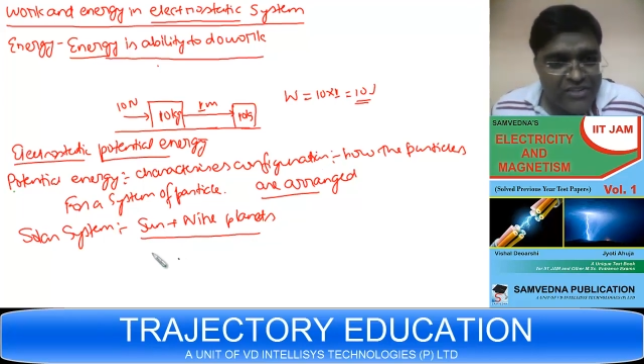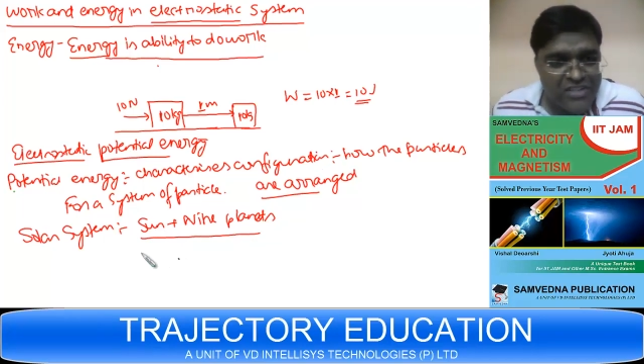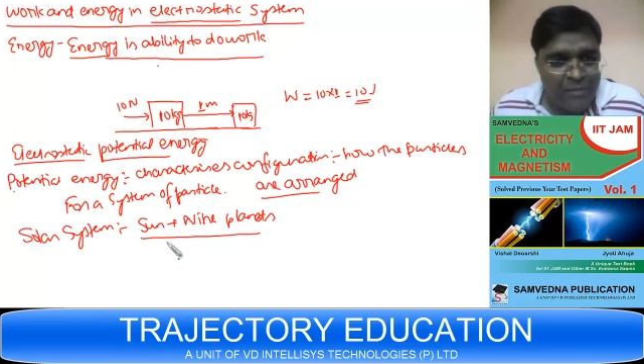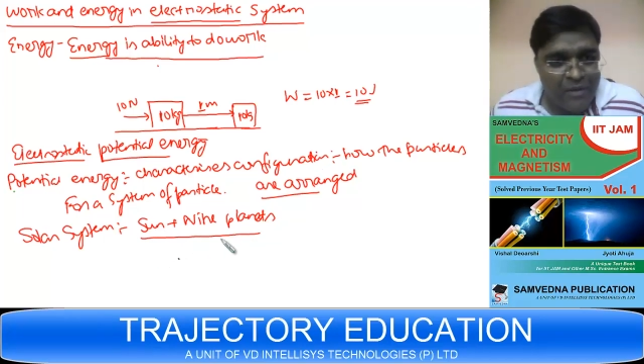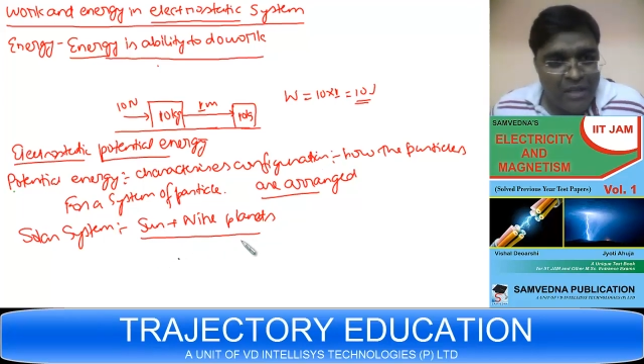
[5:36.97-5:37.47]
It's
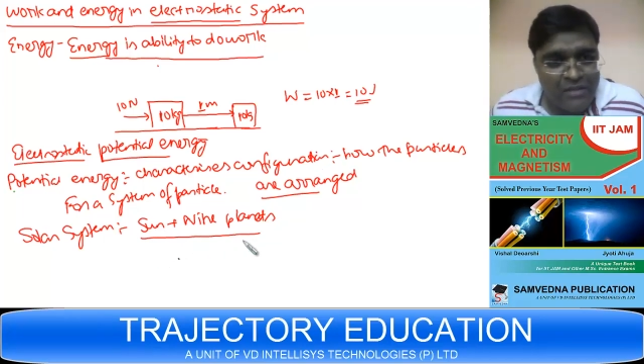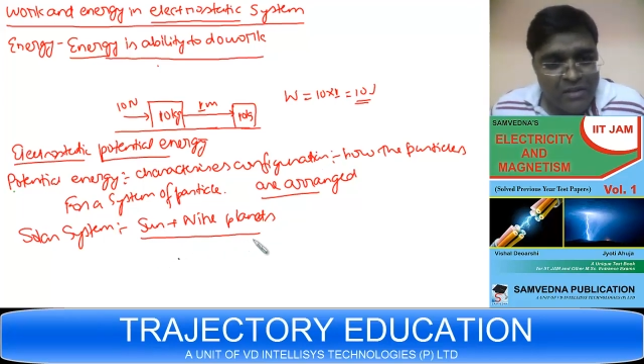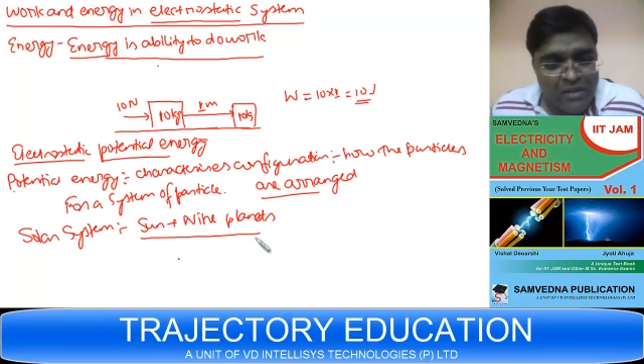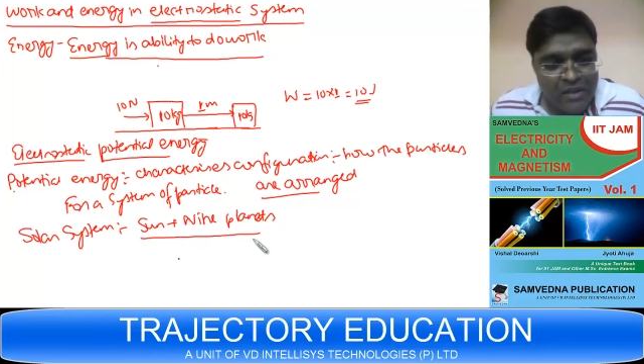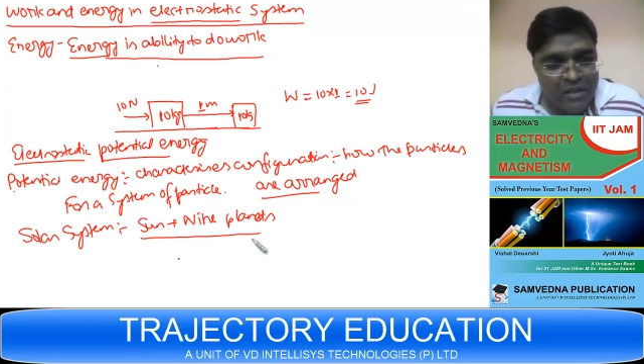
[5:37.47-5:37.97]
Sun
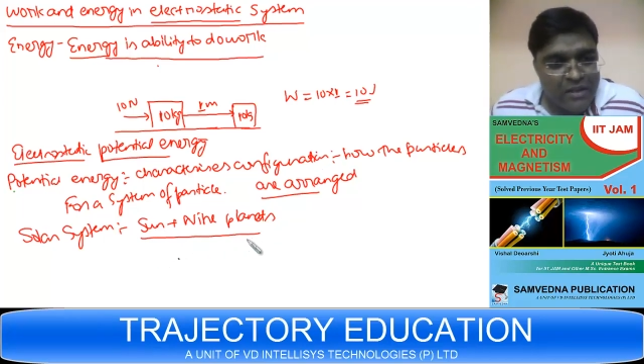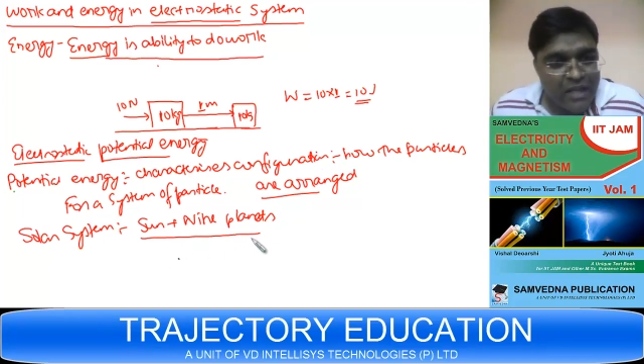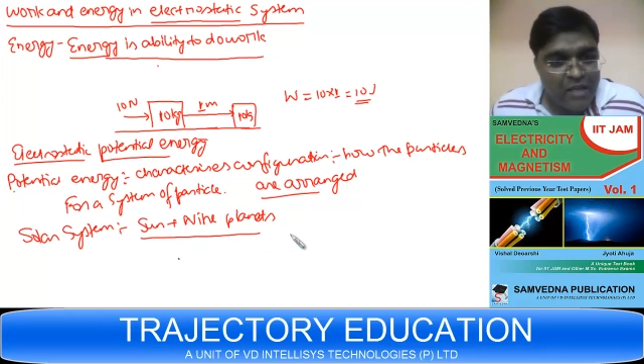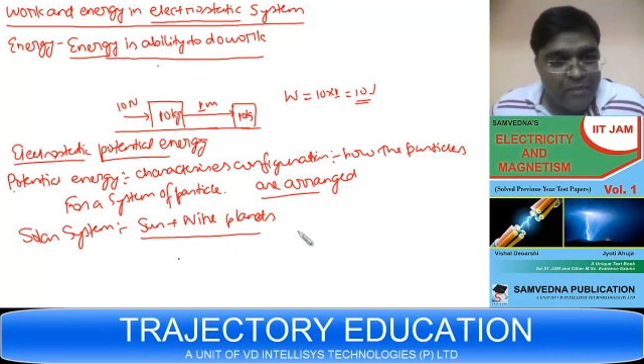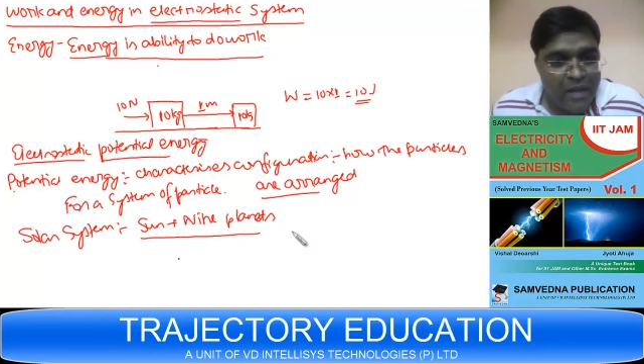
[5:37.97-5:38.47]
plus
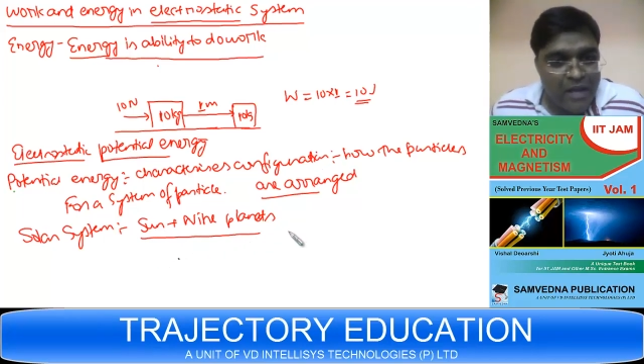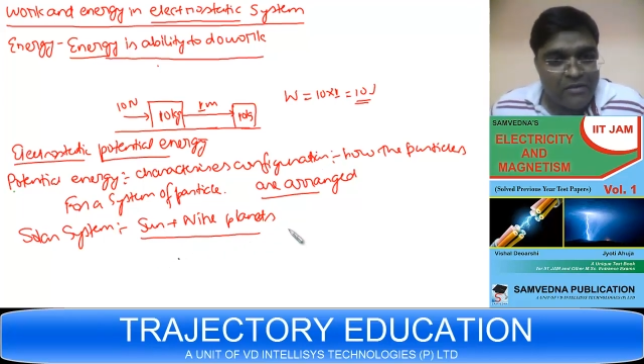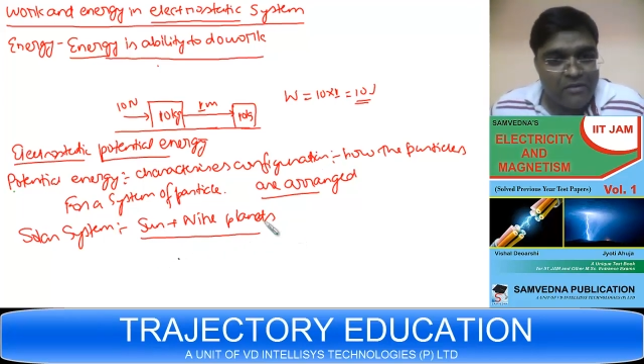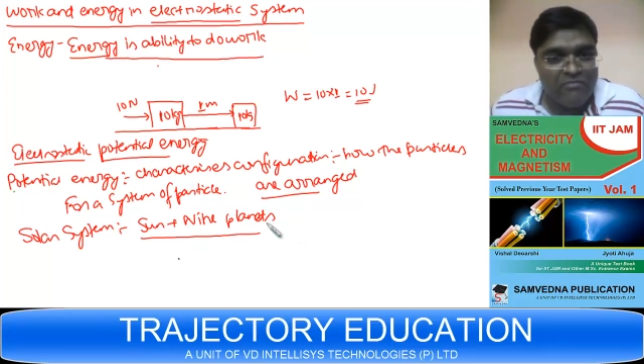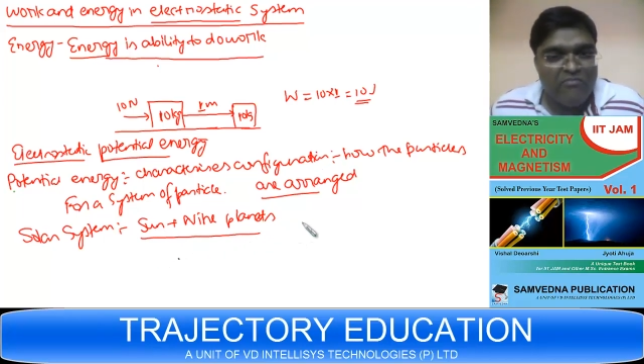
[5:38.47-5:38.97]
9
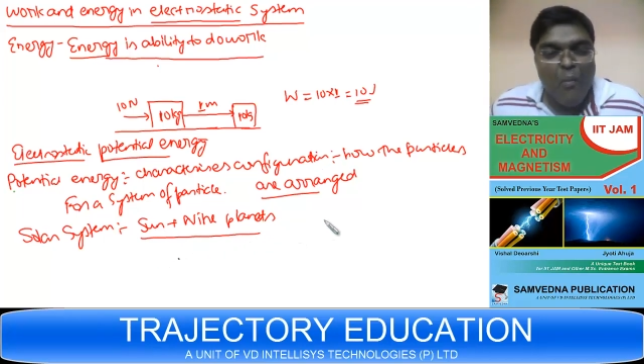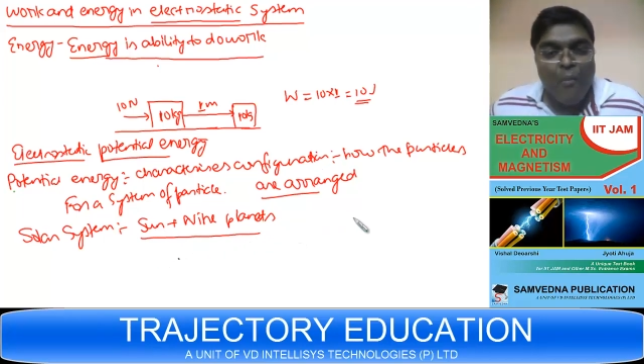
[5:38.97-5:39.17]
planets.